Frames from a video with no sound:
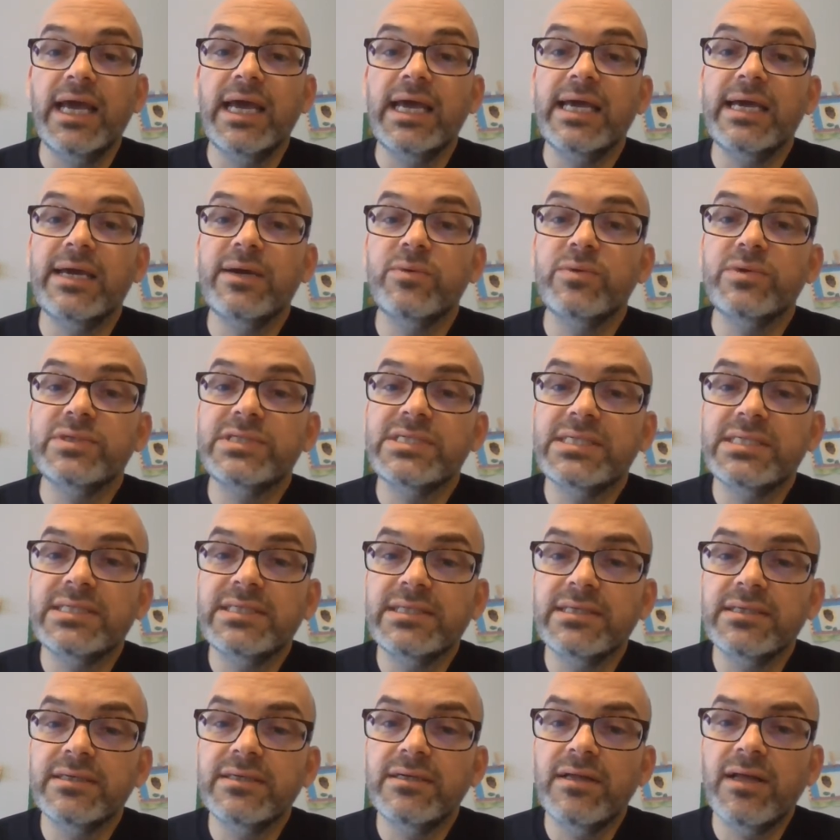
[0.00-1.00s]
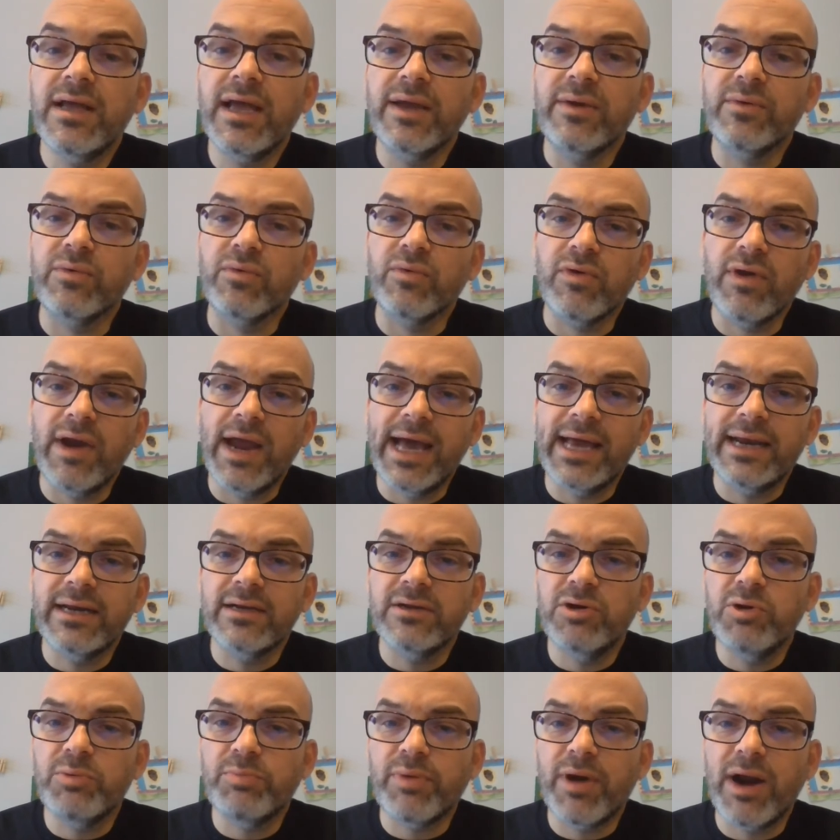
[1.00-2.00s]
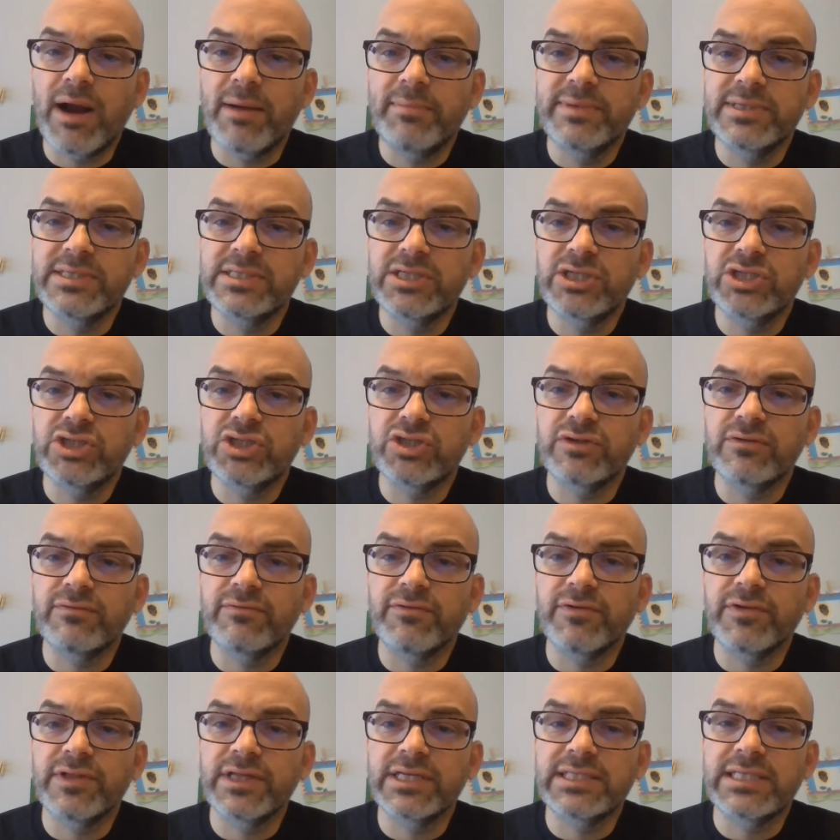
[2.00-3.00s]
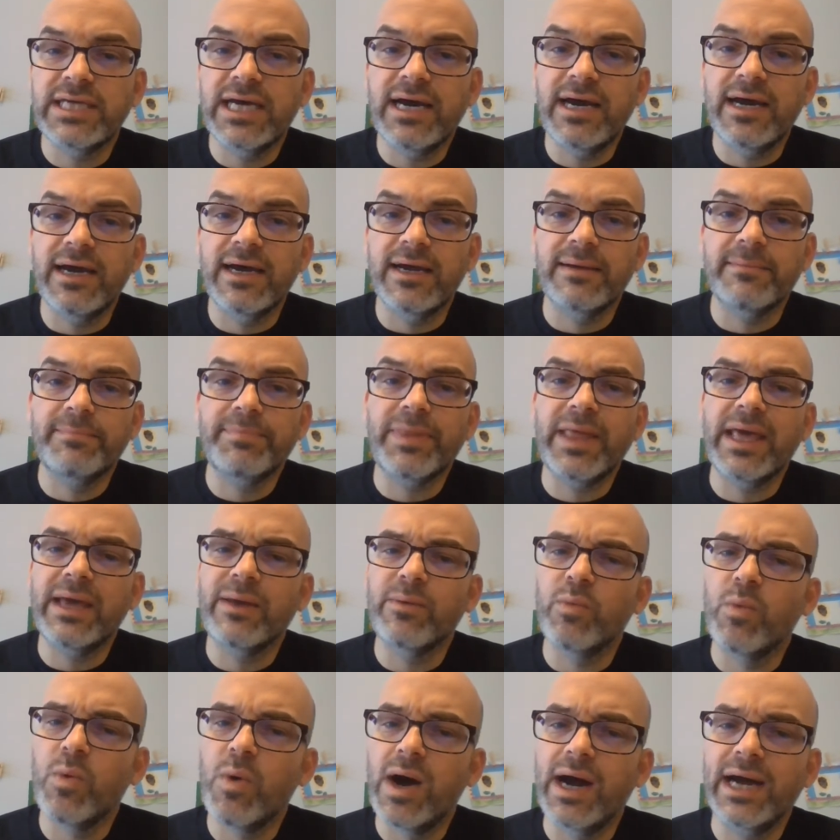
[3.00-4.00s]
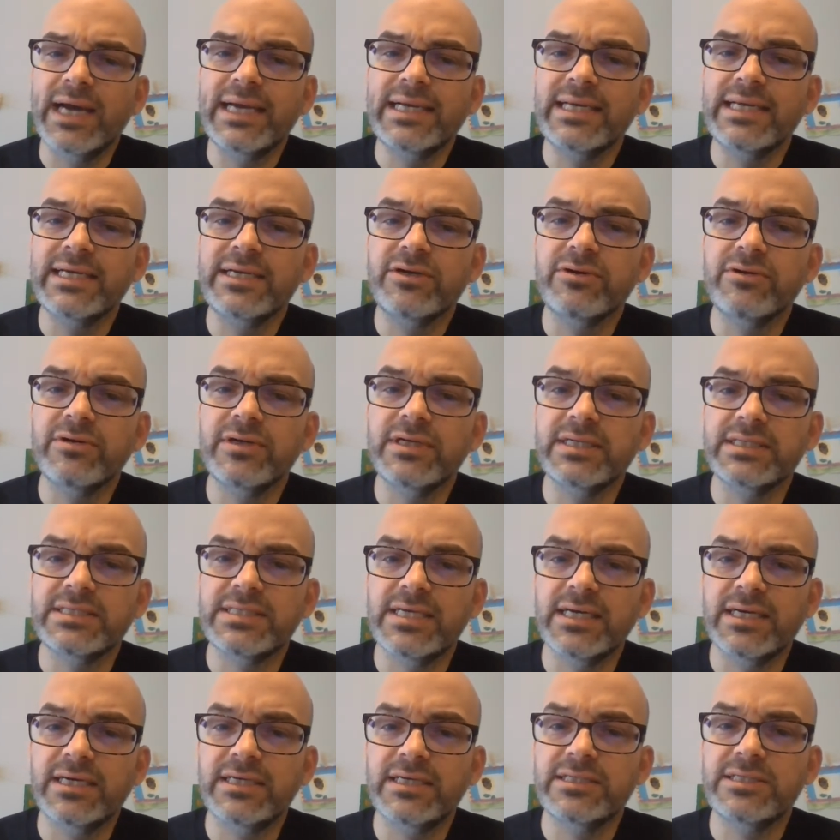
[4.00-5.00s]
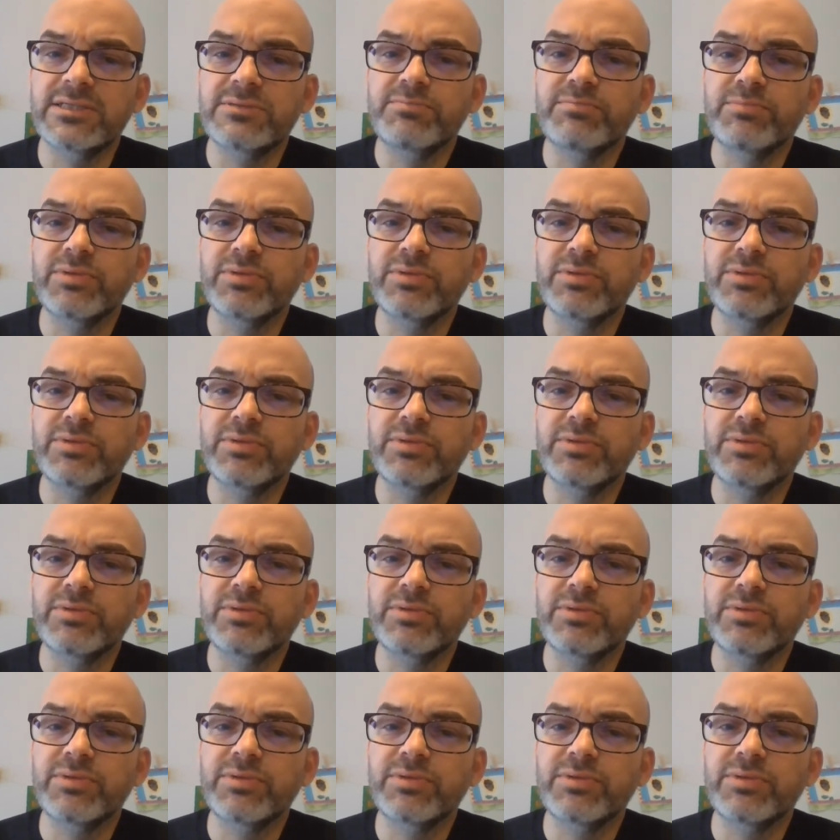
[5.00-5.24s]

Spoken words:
It was still a radical proposition for the time and widely criticized,